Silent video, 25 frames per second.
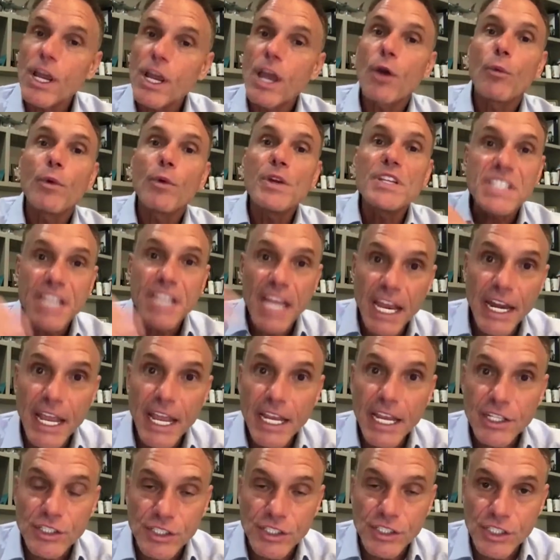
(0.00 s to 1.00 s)
We
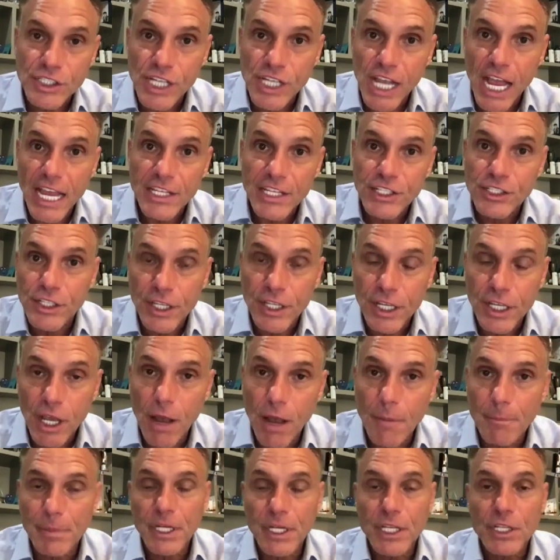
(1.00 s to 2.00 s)
10x the size of the
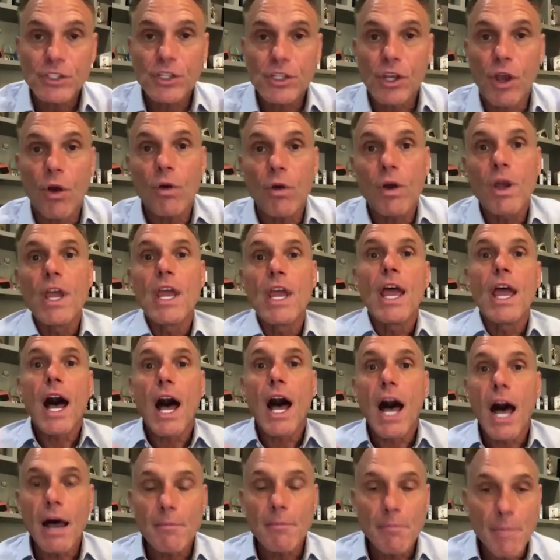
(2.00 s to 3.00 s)
company. So
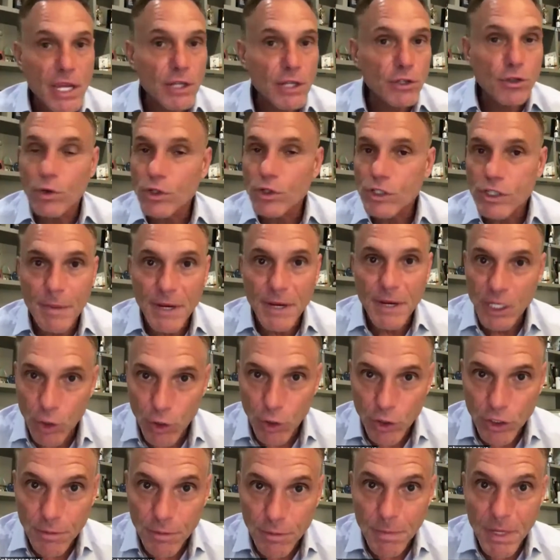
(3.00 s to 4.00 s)
mentors have been
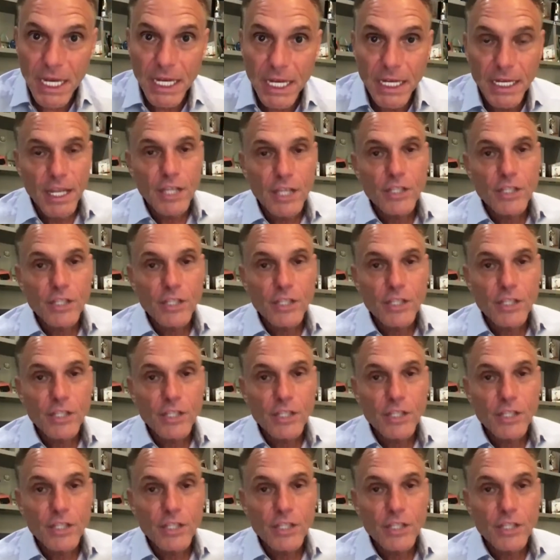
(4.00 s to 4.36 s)
good to me.